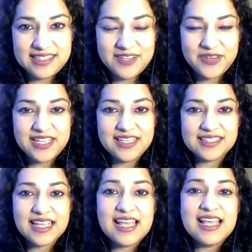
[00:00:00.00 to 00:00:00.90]

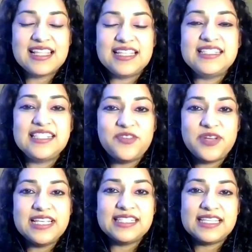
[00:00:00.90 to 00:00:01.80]
Series. This
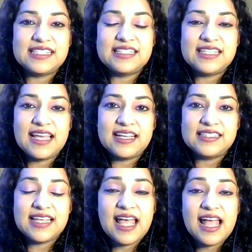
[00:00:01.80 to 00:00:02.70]
series is intended
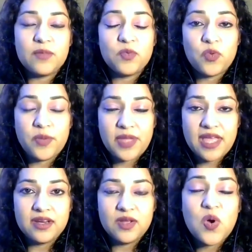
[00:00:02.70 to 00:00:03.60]
to help
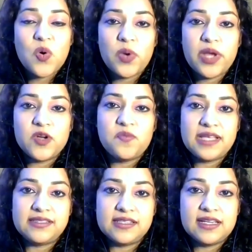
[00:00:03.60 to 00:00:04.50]
women who are in
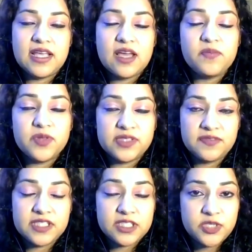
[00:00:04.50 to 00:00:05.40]
domestically abusive
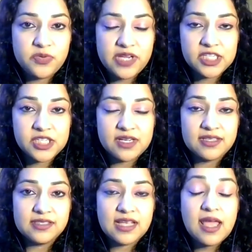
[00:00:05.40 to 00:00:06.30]

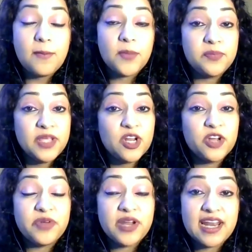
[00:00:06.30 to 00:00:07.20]
situations but may
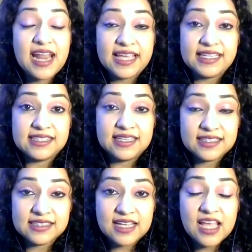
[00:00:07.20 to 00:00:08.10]
not realize
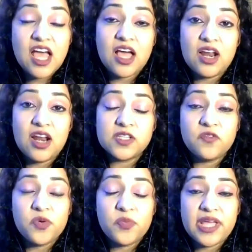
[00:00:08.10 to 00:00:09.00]
it. A lot
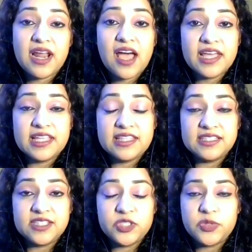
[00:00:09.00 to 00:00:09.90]
of women are in
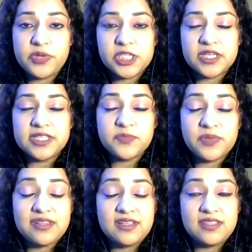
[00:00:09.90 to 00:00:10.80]
these situations
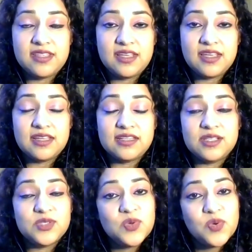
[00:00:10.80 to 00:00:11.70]
but they think it
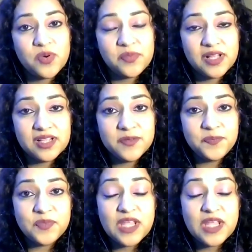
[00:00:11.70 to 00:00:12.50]
is normal.